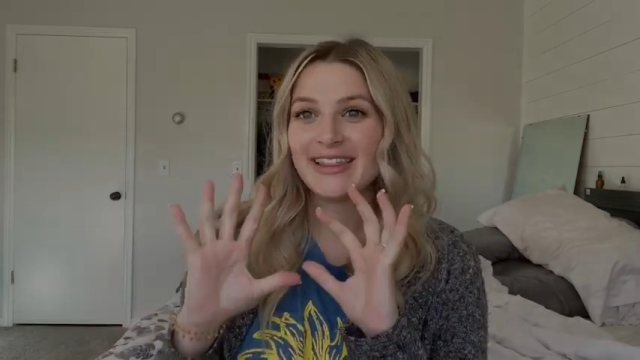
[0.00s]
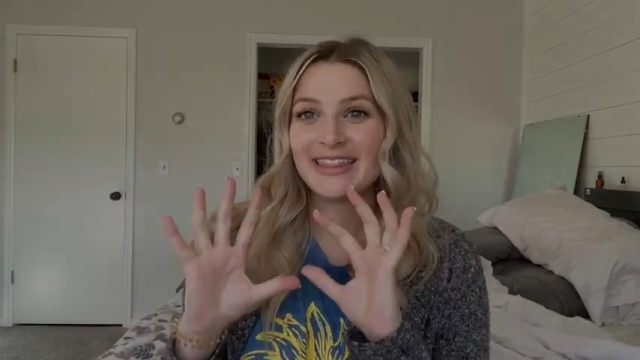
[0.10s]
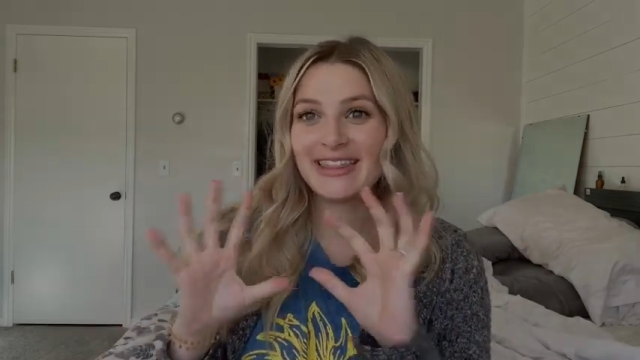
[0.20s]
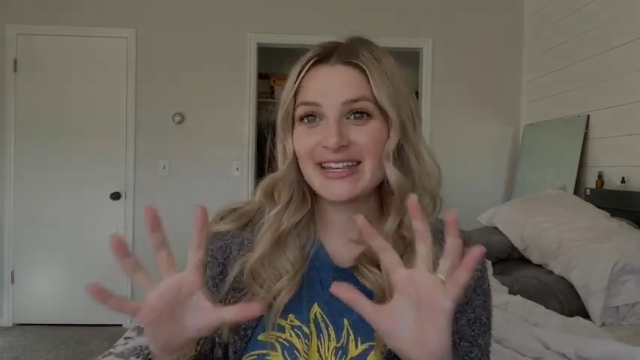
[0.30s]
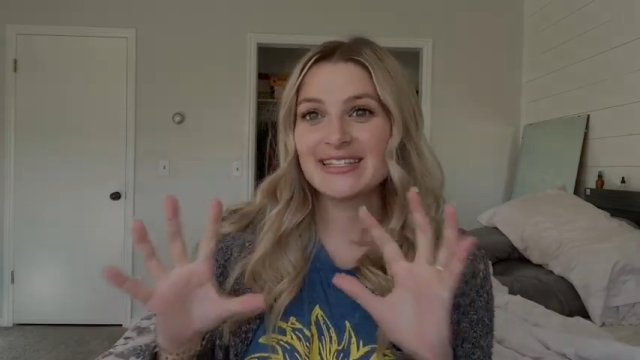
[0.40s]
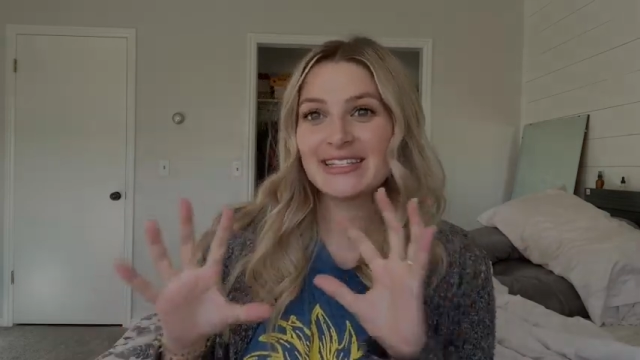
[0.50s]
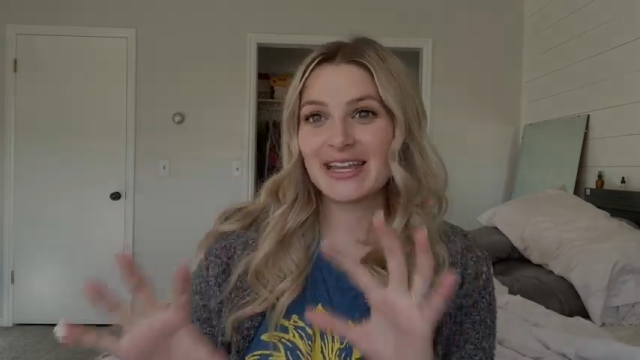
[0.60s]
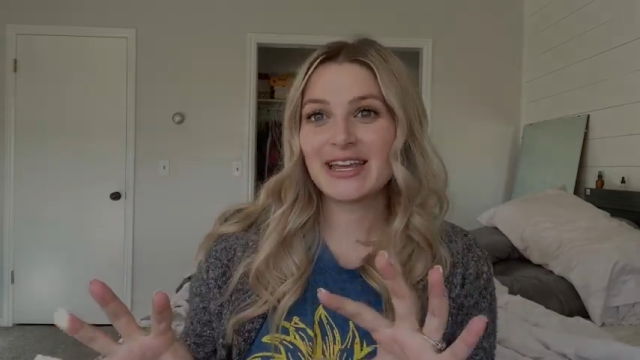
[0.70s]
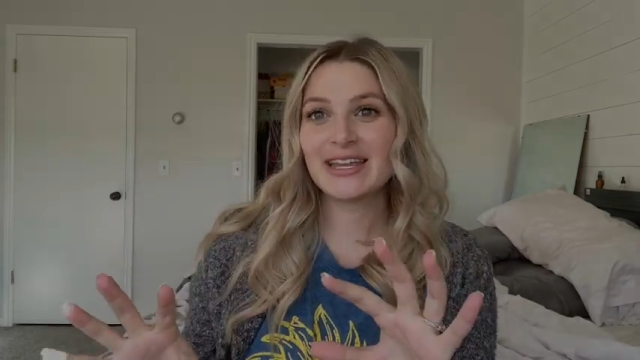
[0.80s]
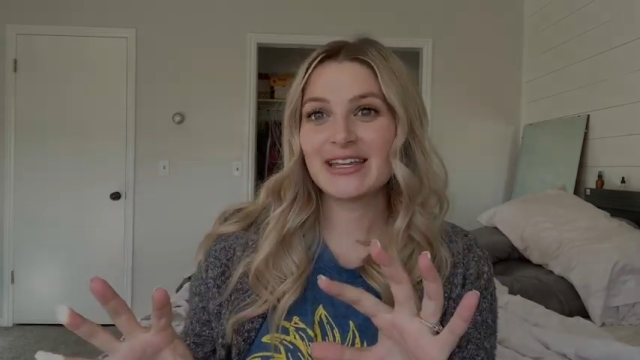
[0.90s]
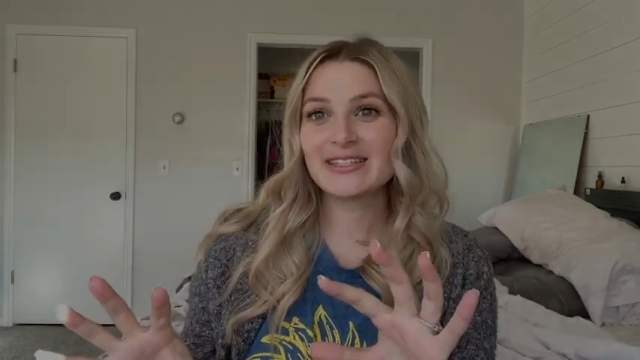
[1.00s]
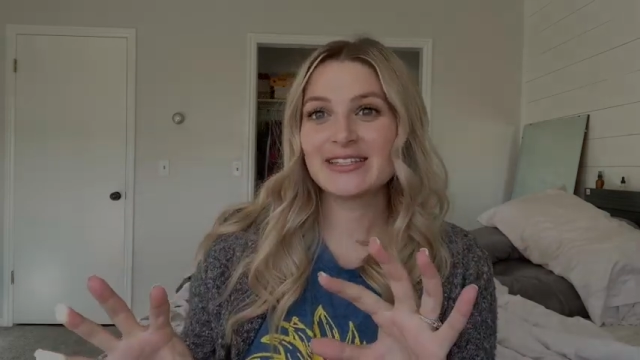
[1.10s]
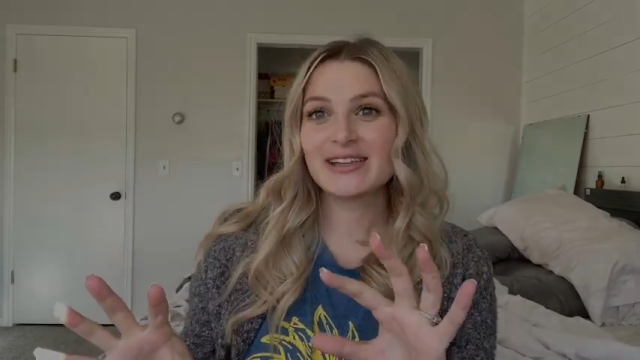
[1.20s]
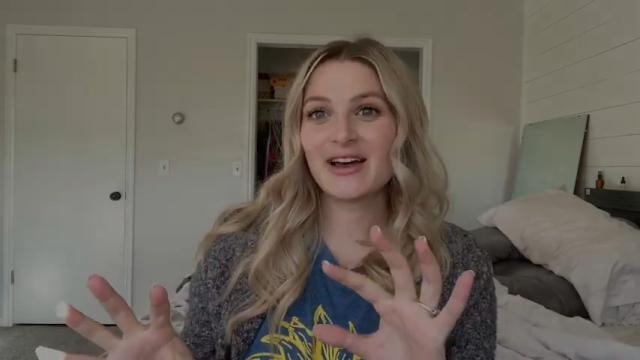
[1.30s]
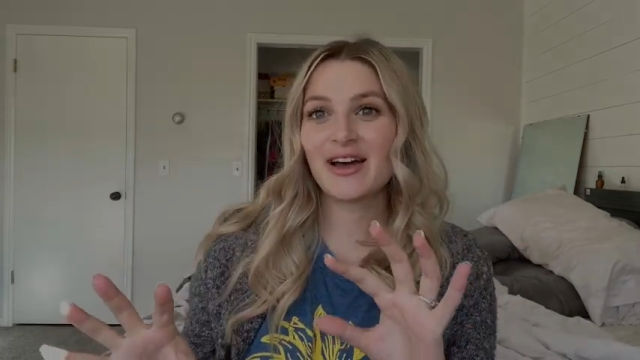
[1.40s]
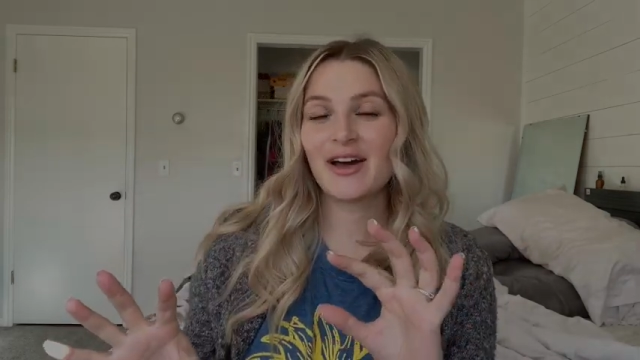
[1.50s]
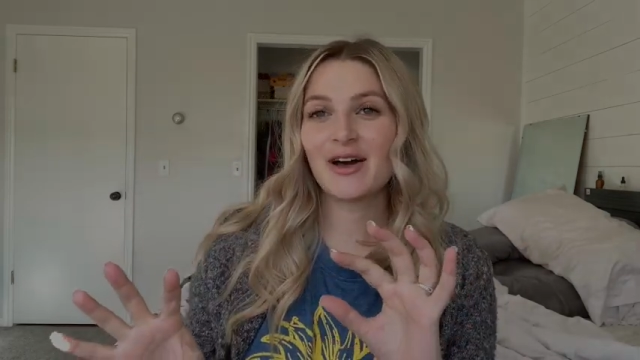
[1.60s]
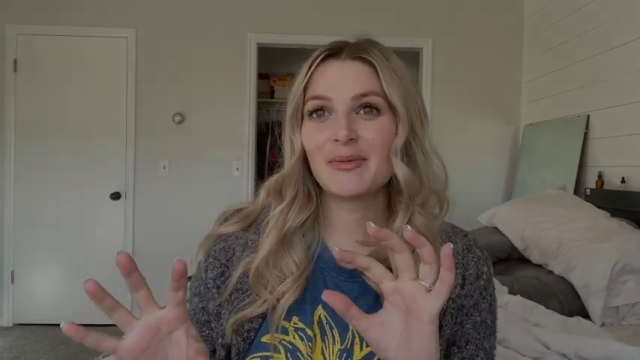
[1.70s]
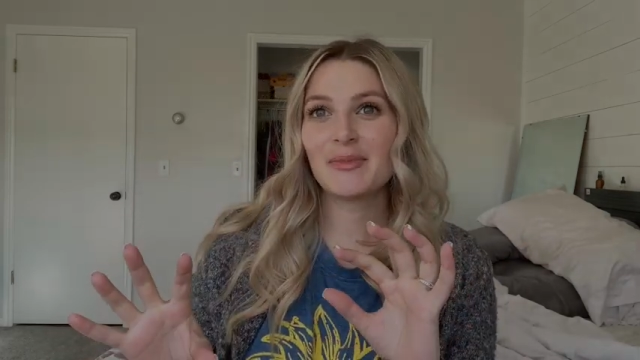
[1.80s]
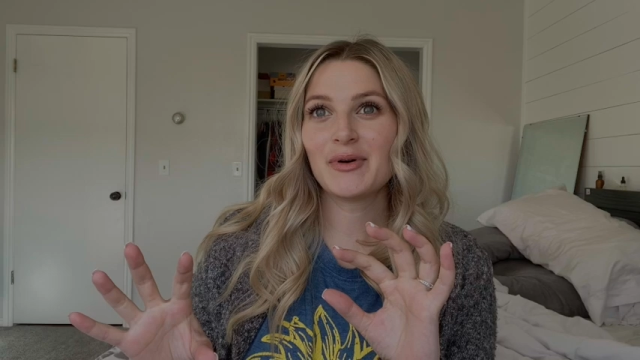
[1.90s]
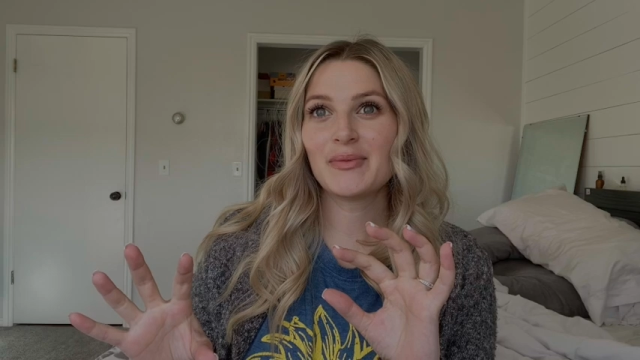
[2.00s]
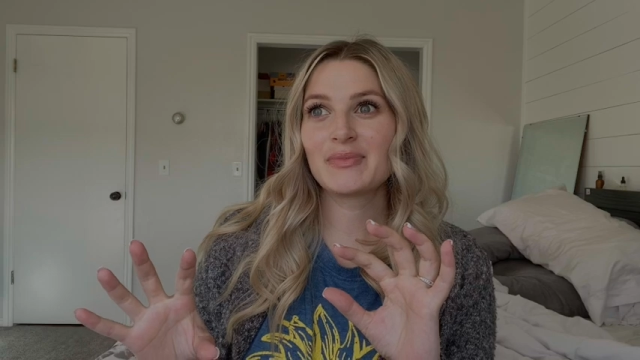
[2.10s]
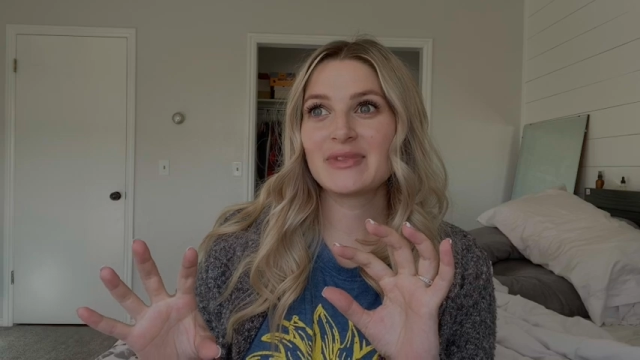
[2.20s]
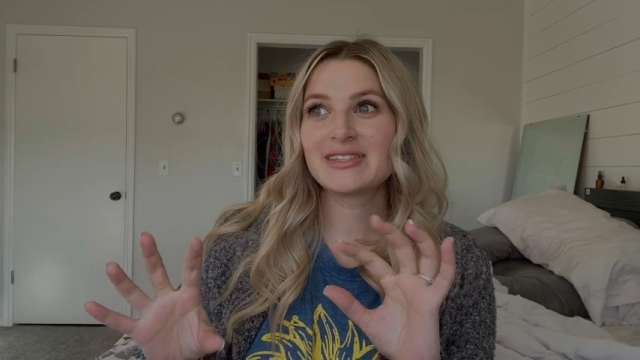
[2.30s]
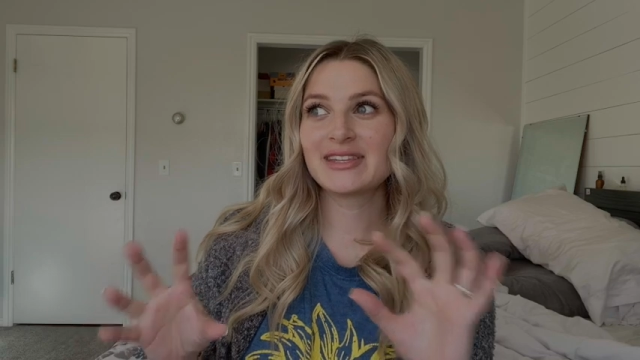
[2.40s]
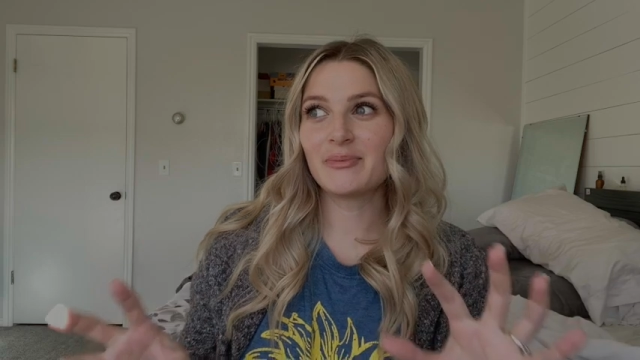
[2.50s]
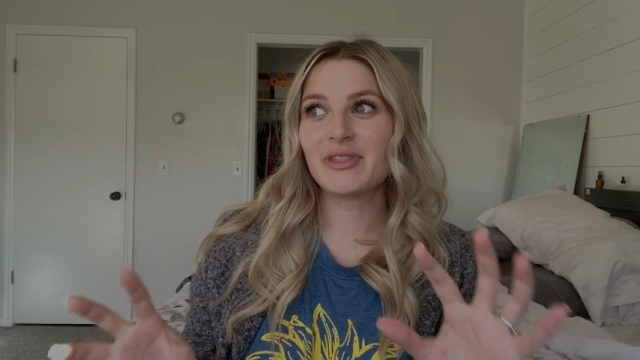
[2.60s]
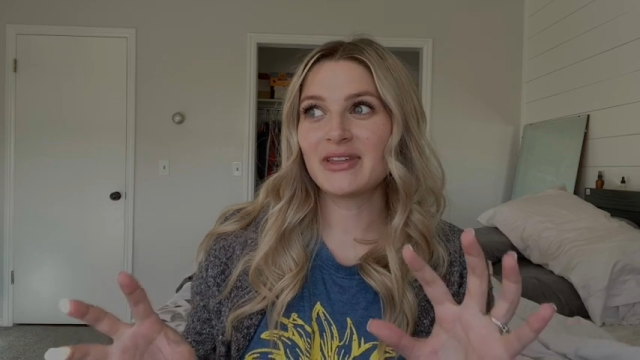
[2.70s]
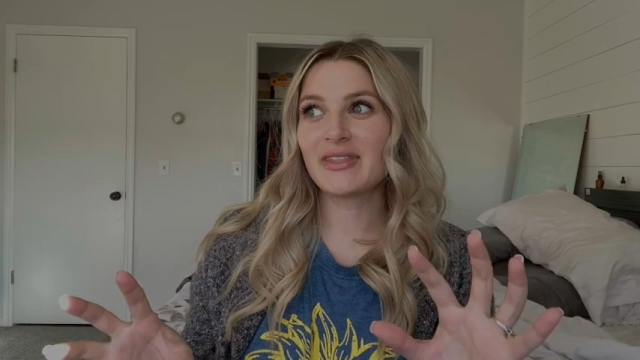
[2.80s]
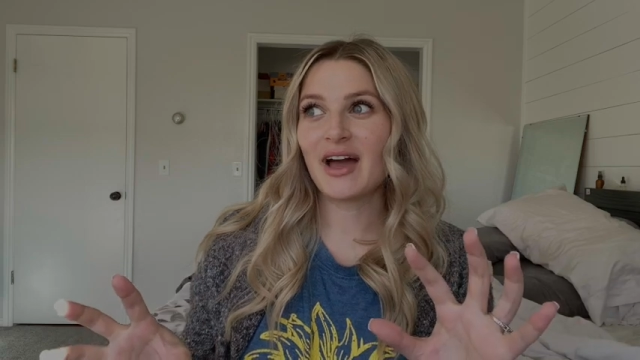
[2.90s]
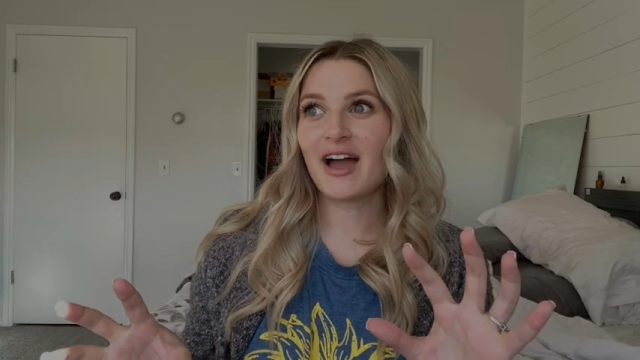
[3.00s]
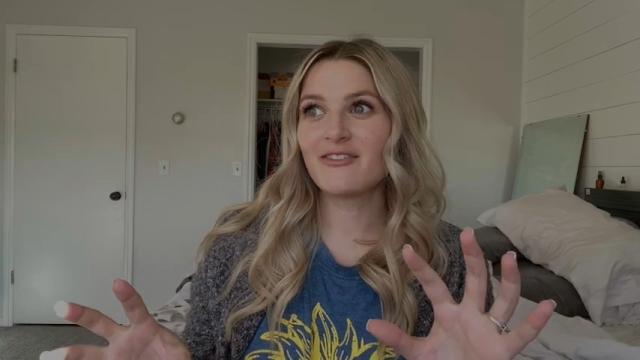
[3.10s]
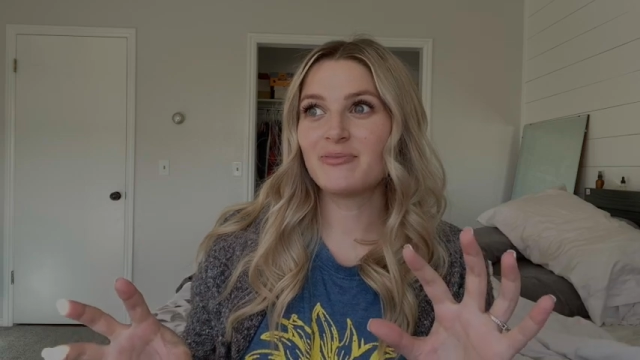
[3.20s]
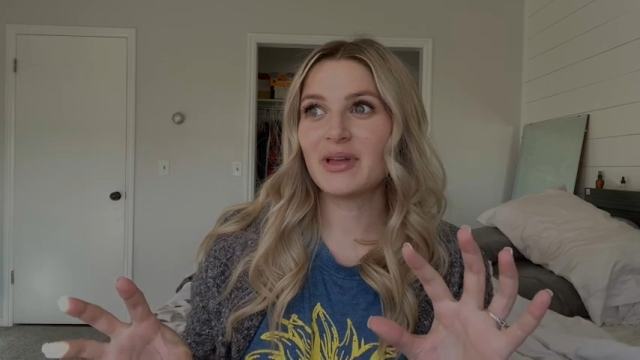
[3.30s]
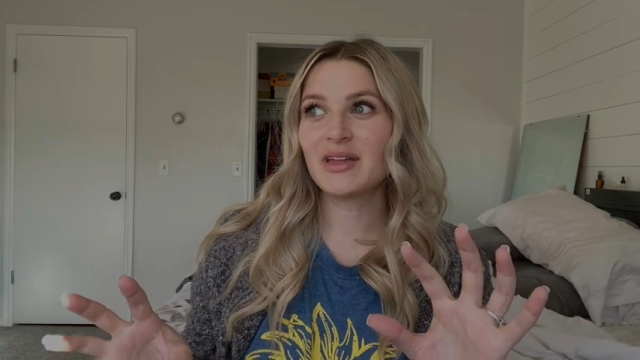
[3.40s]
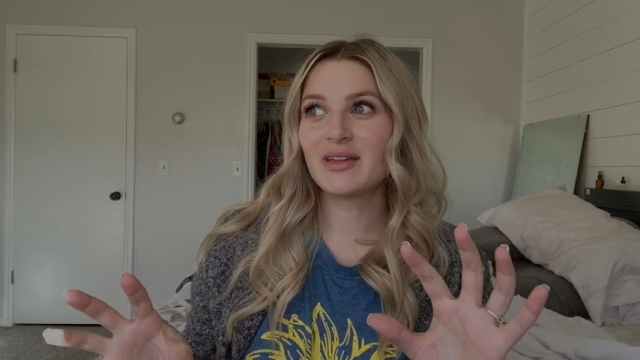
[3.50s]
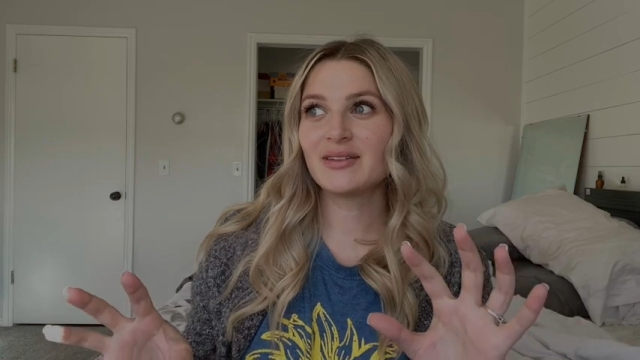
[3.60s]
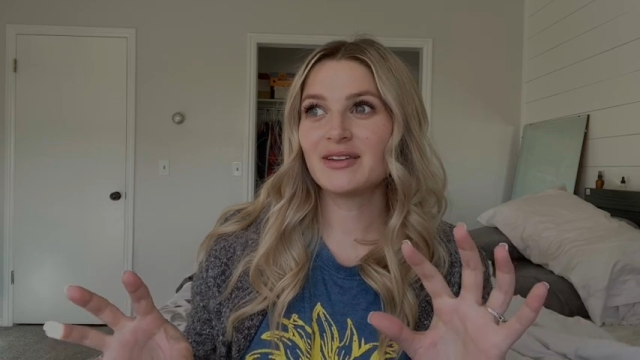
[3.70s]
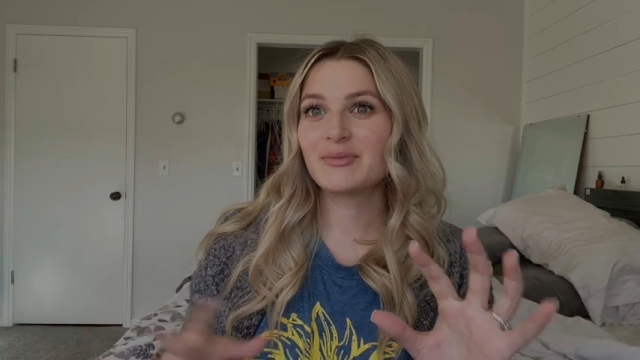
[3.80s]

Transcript: this is something that I've been